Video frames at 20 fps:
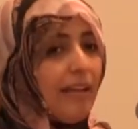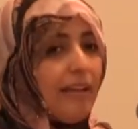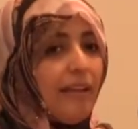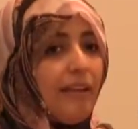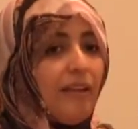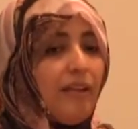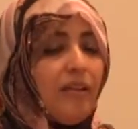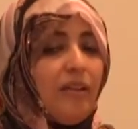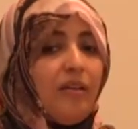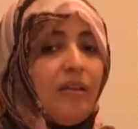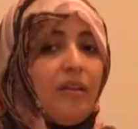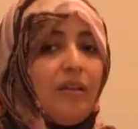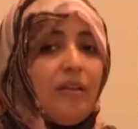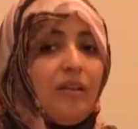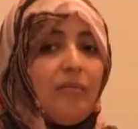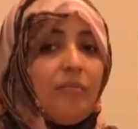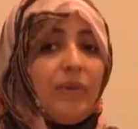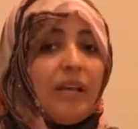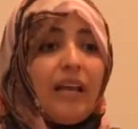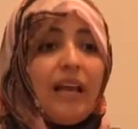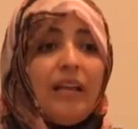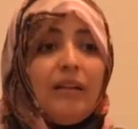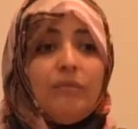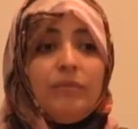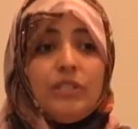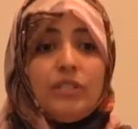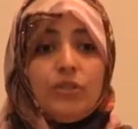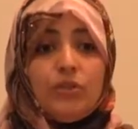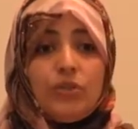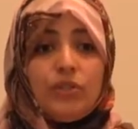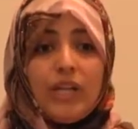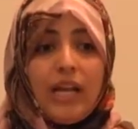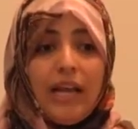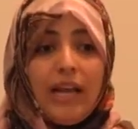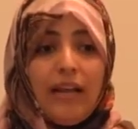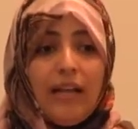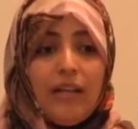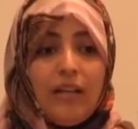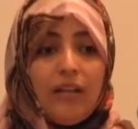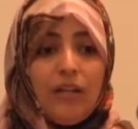Our regards to all
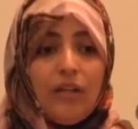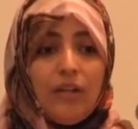women